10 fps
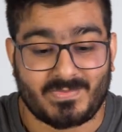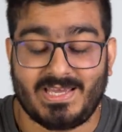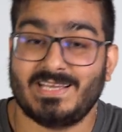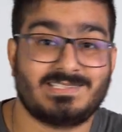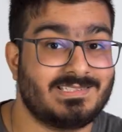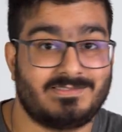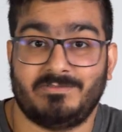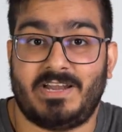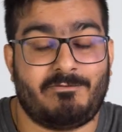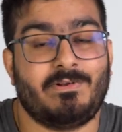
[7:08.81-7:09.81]
is
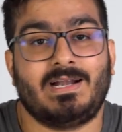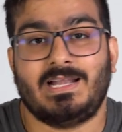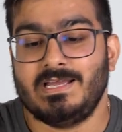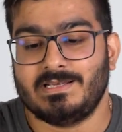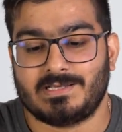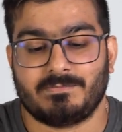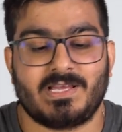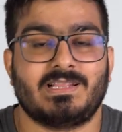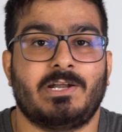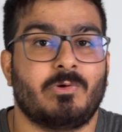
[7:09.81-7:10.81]
definitely
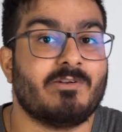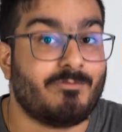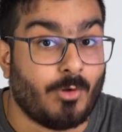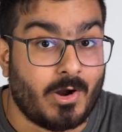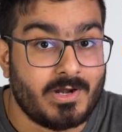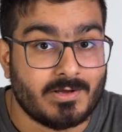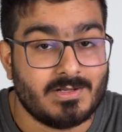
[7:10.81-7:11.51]
something that you can flaunt,